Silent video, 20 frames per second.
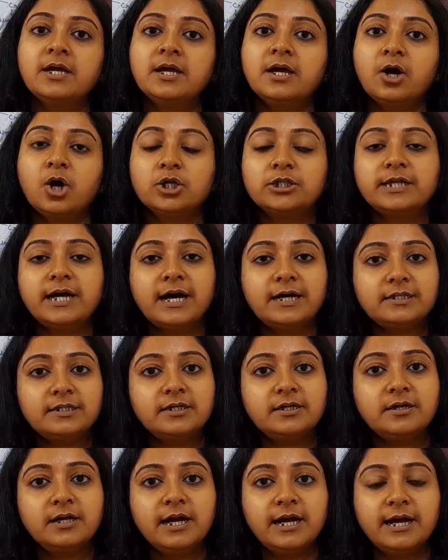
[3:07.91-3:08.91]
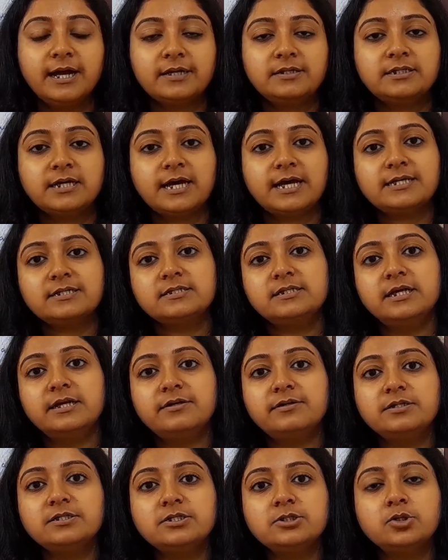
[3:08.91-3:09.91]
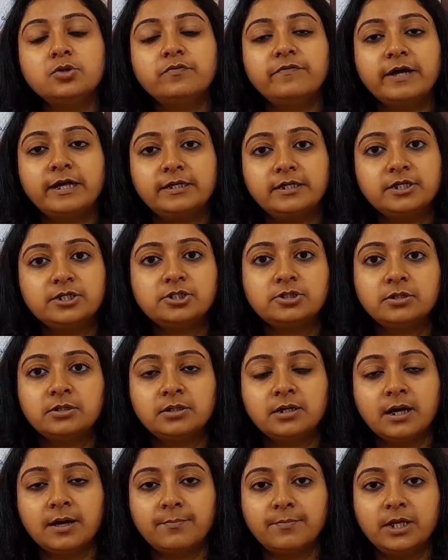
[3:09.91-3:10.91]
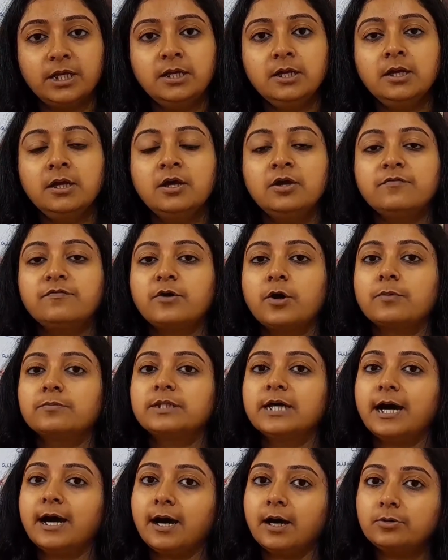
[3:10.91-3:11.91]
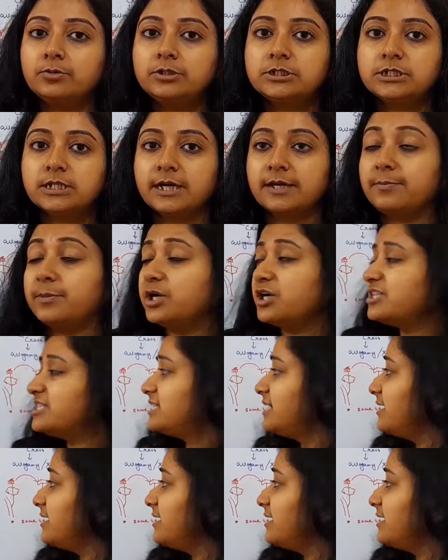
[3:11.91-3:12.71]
On the other hand, as there is no variation coming from the outside, because